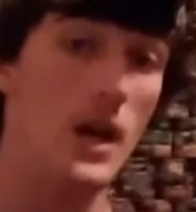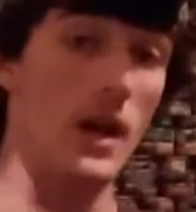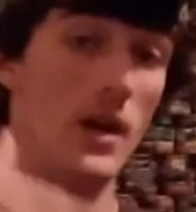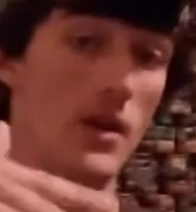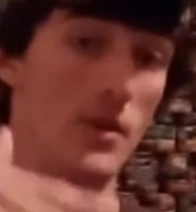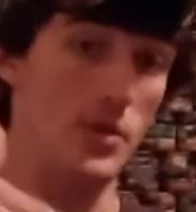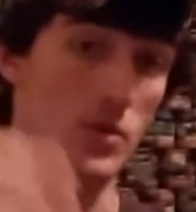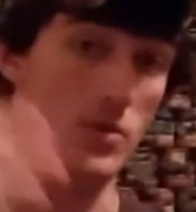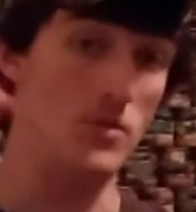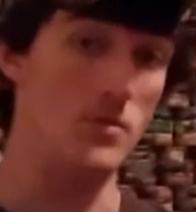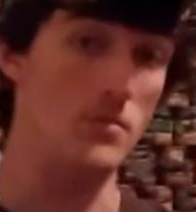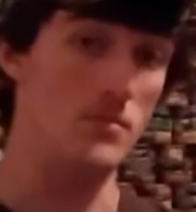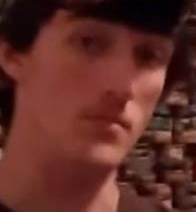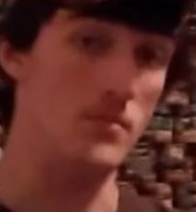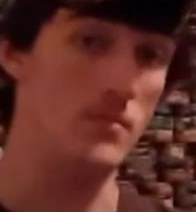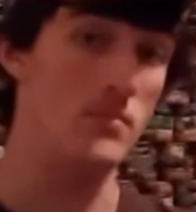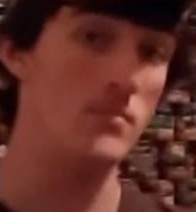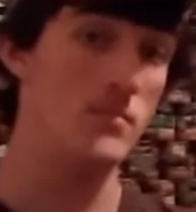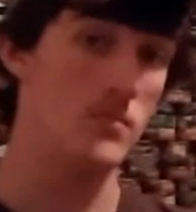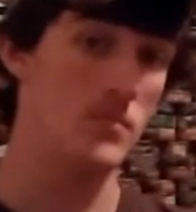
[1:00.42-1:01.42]
I'll do them
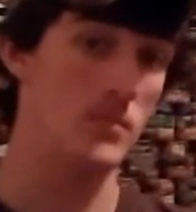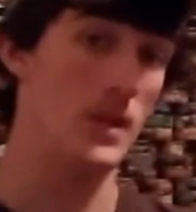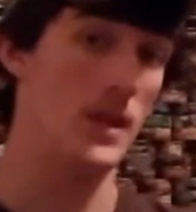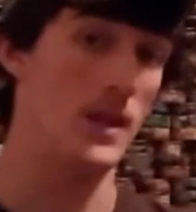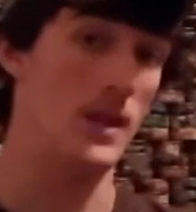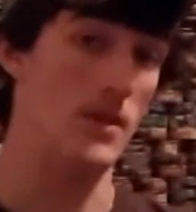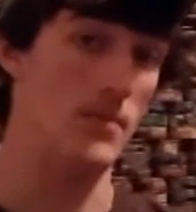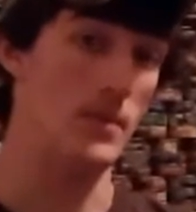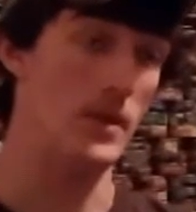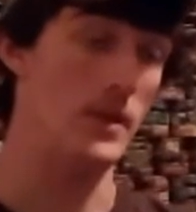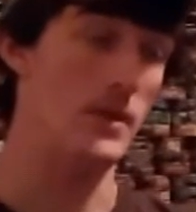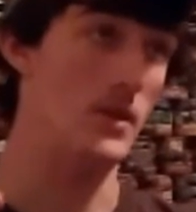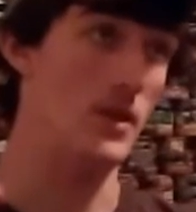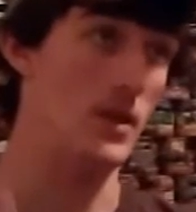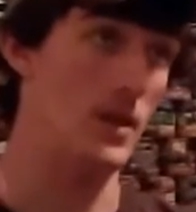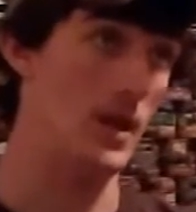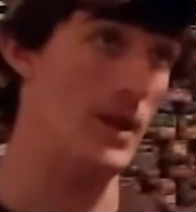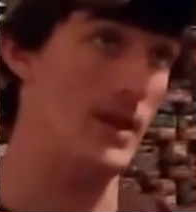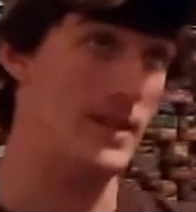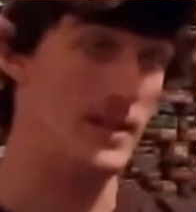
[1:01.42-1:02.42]
how
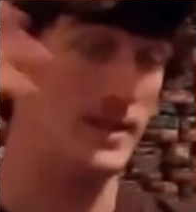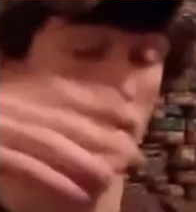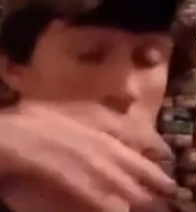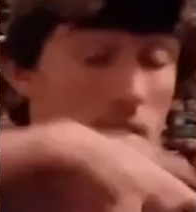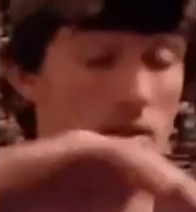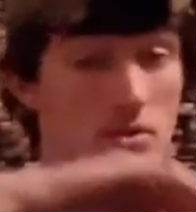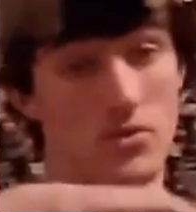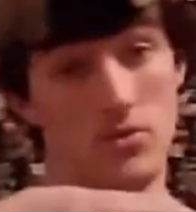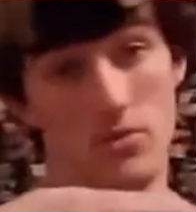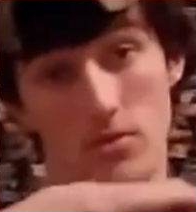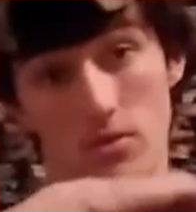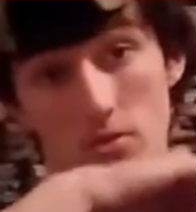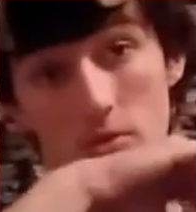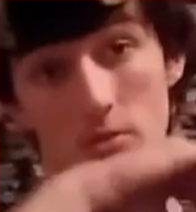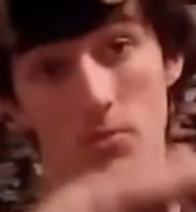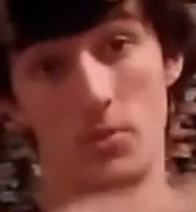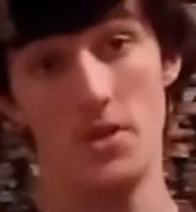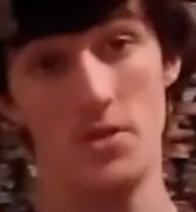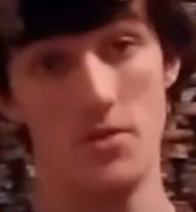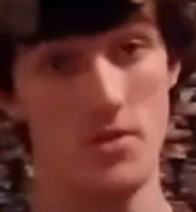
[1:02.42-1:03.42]
I said I was gonna do
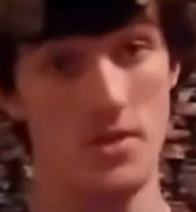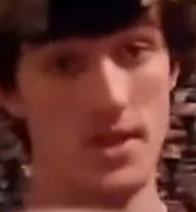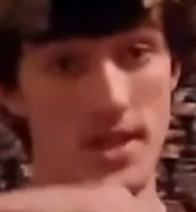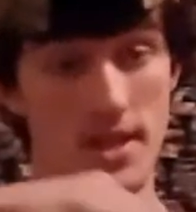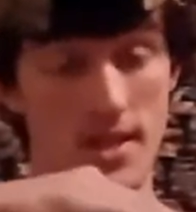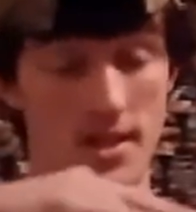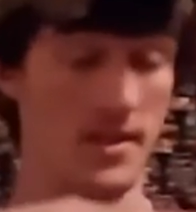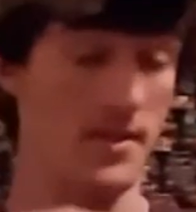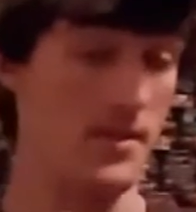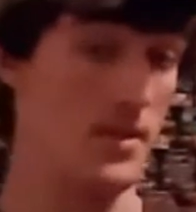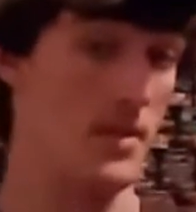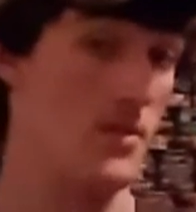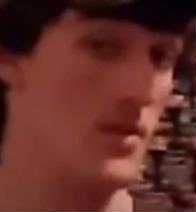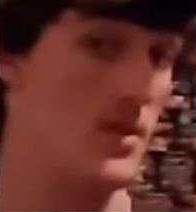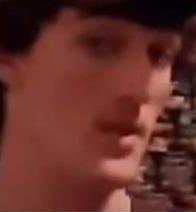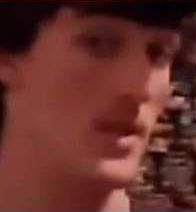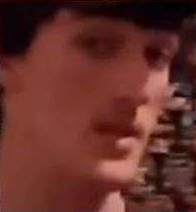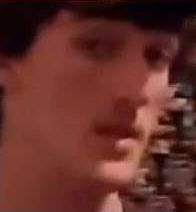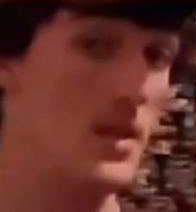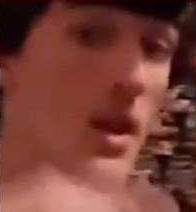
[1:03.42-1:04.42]
them Tuesdays and
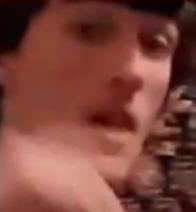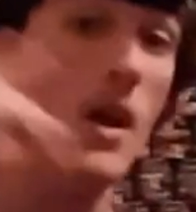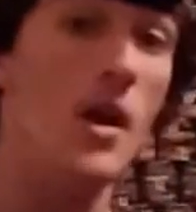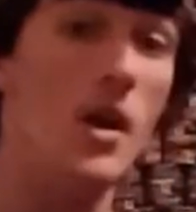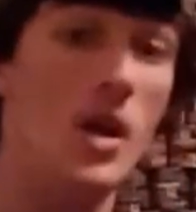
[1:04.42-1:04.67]
Thursdays.